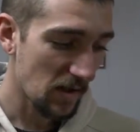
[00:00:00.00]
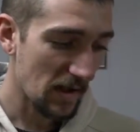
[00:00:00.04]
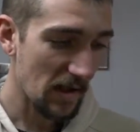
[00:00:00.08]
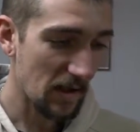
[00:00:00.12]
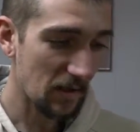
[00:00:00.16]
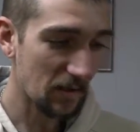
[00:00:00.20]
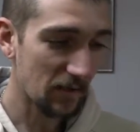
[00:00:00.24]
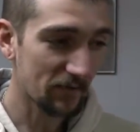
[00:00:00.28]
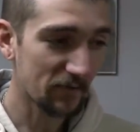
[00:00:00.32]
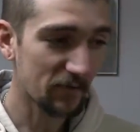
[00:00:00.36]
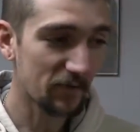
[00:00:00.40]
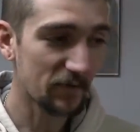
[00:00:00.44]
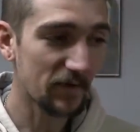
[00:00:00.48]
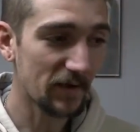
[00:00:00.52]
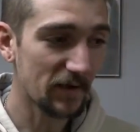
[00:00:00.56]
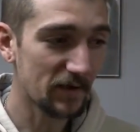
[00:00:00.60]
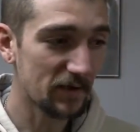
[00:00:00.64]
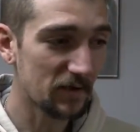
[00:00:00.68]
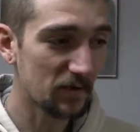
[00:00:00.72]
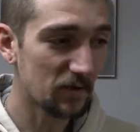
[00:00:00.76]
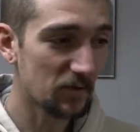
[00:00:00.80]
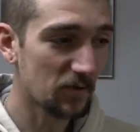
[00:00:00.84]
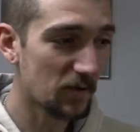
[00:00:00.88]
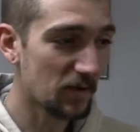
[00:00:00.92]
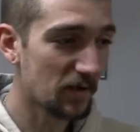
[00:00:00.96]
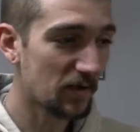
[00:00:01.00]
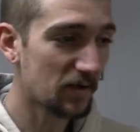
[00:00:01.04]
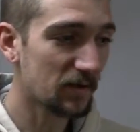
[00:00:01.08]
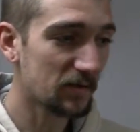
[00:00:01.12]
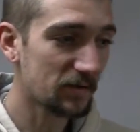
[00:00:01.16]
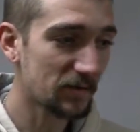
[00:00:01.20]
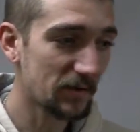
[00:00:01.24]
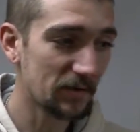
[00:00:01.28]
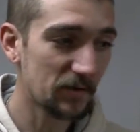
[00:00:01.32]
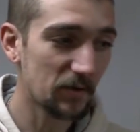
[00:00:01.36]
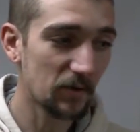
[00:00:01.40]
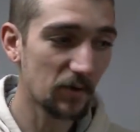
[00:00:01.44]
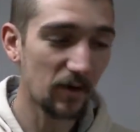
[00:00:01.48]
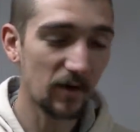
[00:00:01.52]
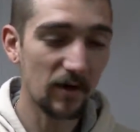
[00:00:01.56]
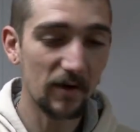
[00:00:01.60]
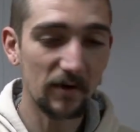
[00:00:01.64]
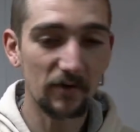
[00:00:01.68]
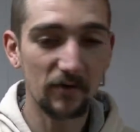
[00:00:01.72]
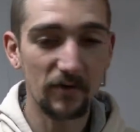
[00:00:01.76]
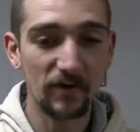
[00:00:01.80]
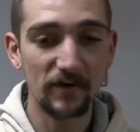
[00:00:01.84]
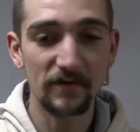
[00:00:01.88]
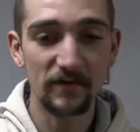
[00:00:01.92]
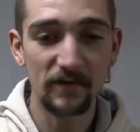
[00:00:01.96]
However, they do uh, they do a lot
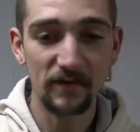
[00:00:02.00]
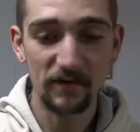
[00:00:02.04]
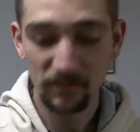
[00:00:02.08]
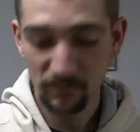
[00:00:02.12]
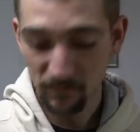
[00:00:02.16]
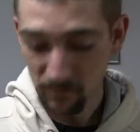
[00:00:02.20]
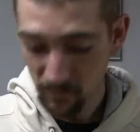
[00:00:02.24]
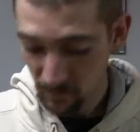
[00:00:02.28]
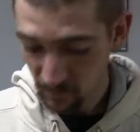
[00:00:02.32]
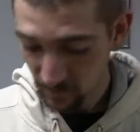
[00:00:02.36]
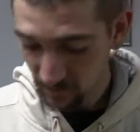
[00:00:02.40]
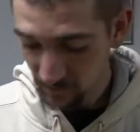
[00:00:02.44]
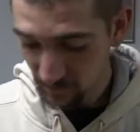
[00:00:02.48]
of great things for our